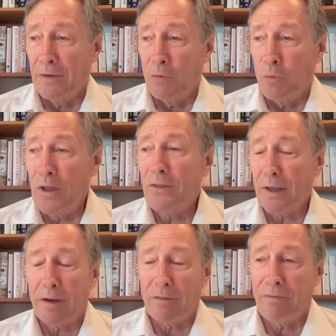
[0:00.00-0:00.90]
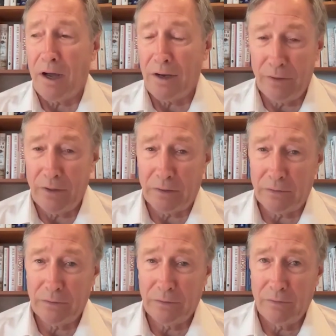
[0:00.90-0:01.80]
we think in five
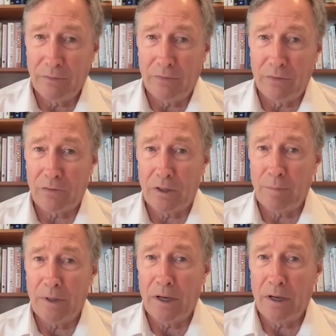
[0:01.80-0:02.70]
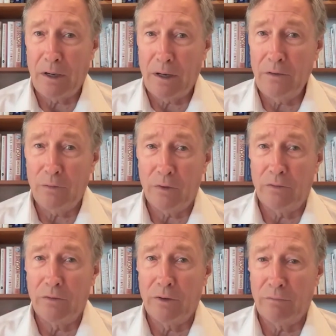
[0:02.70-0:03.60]
years that there's going to be
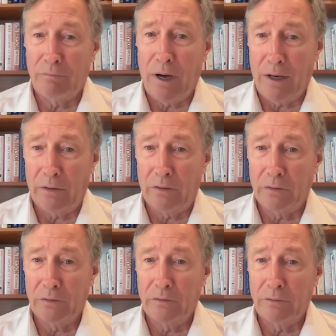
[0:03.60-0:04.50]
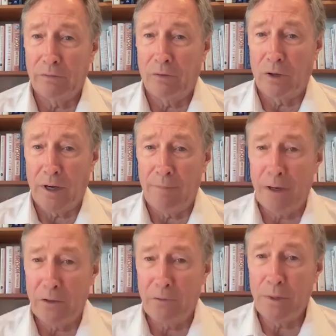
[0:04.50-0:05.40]
hundreds of buyers for
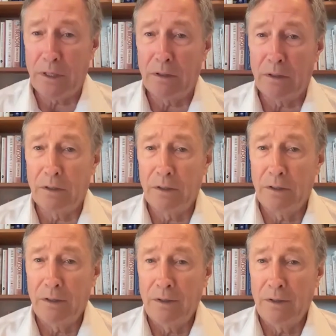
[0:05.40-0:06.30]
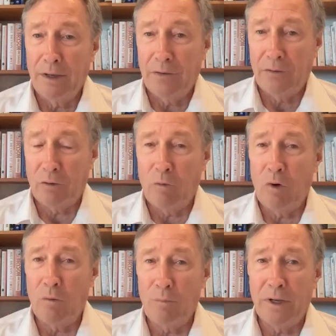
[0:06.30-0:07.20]
MHP. Mm. So it
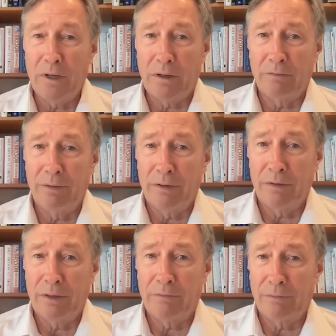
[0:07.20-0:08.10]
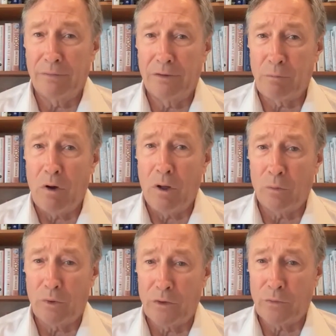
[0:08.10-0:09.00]
won't be a very small,
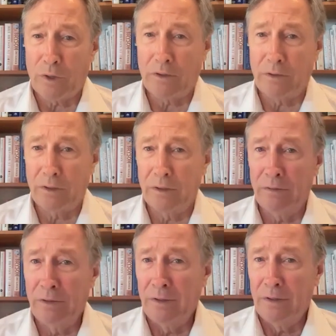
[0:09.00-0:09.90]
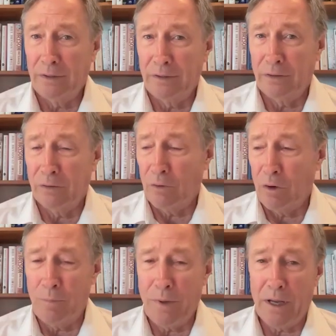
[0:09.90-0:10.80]
restricted, you know,
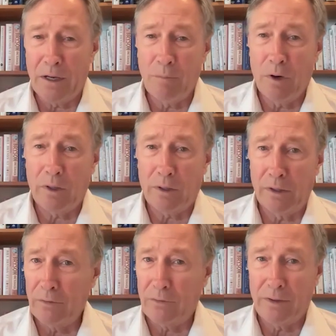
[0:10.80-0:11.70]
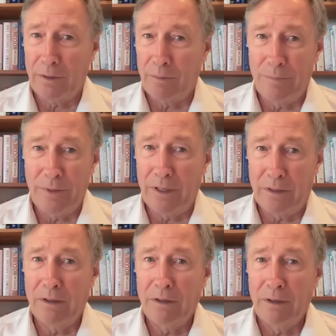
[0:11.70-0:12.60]
opaque market. It's going to be